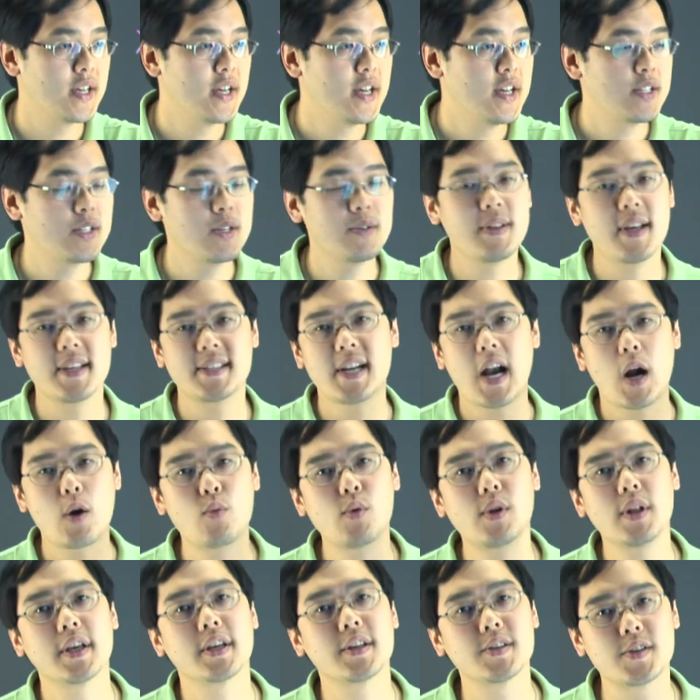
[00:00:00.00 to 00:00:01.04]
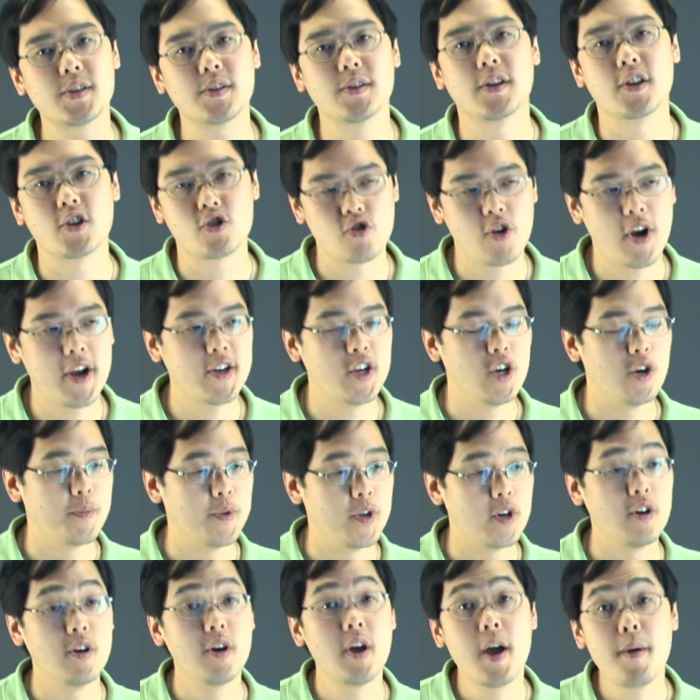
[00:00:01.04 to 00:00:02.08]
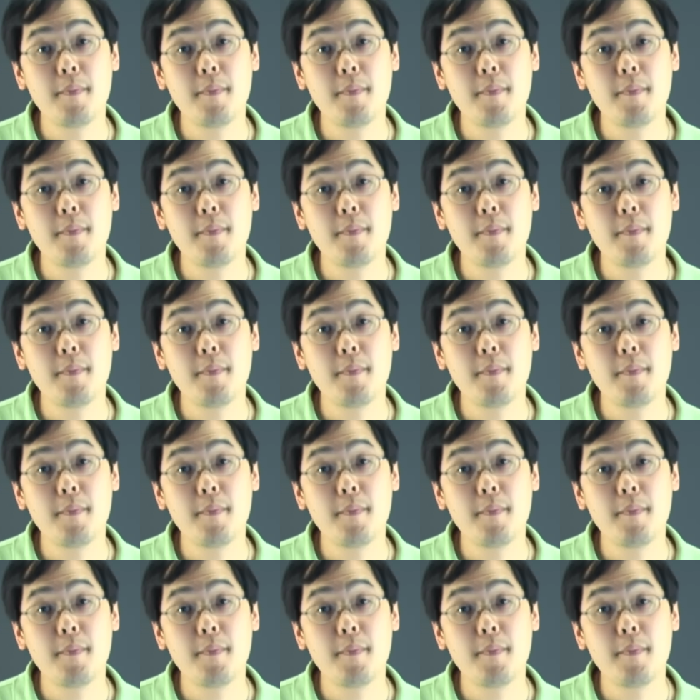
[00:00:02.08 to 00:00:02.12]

So that's not really considered a trinomial.